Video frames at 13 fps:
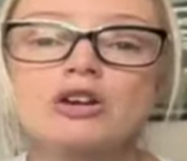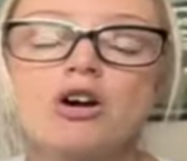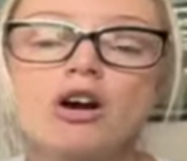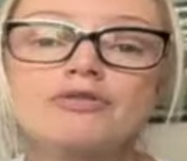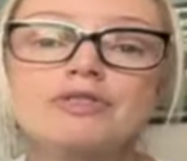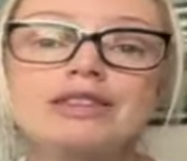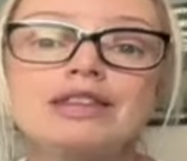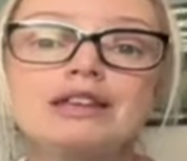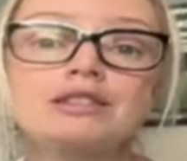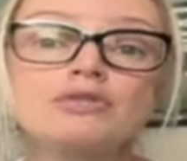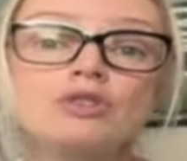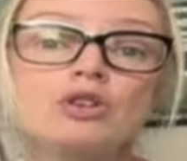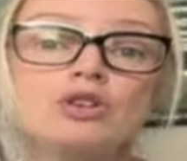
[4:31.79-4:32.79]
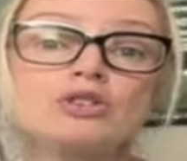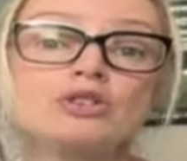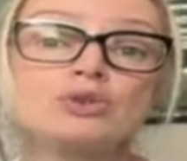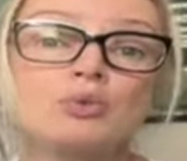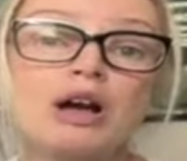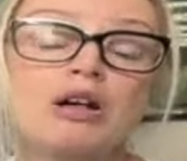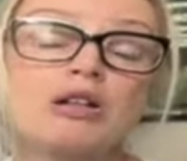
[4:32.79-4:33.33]
off at the end of August as
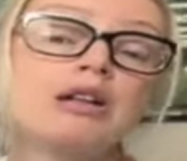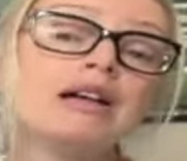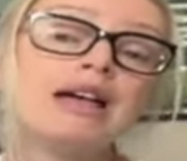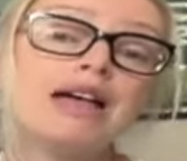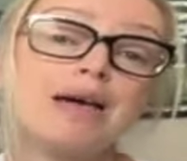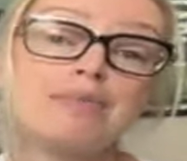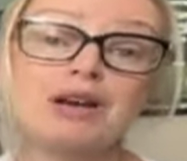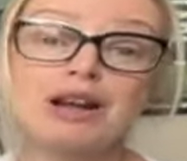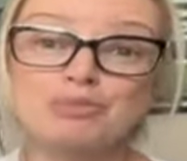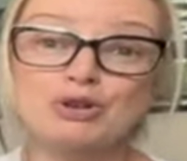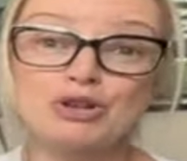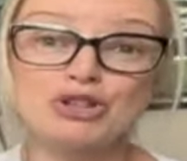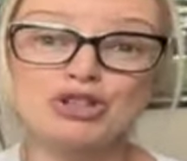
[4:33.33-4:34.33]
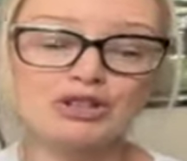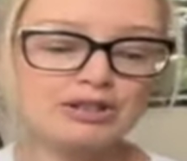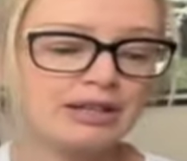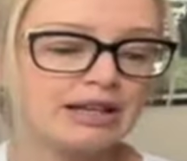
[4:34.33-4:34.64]
well, but I'm not sure.